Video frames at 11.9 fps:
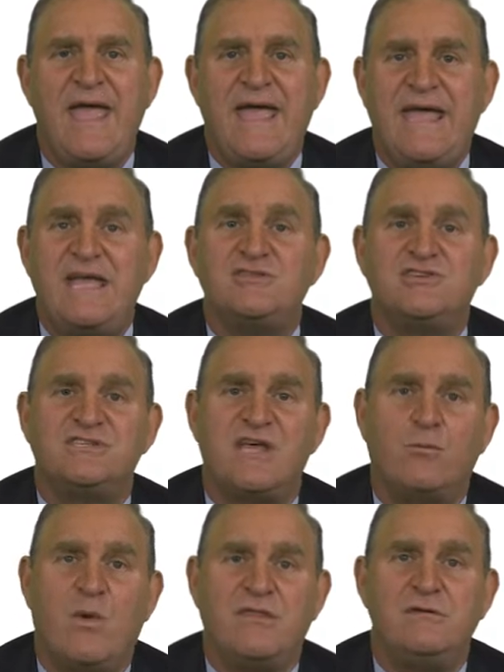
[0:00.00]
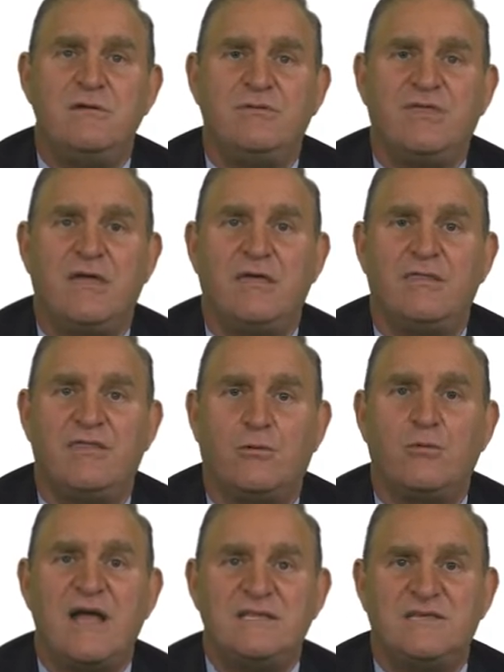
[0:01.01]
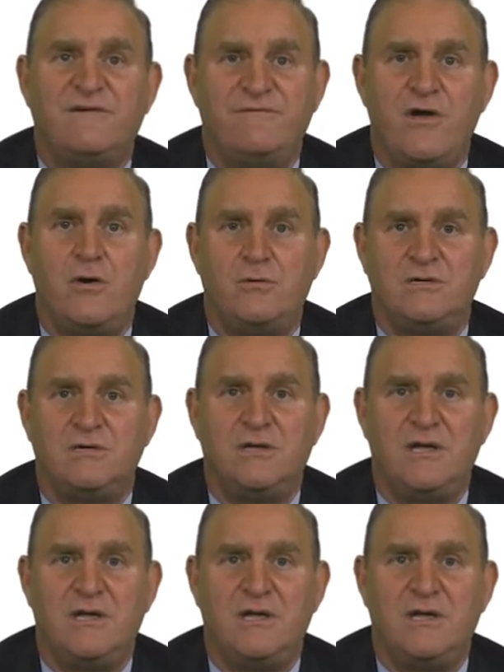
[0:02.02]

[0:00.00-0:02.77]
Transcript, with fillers: hinges on whether you think the right to vote,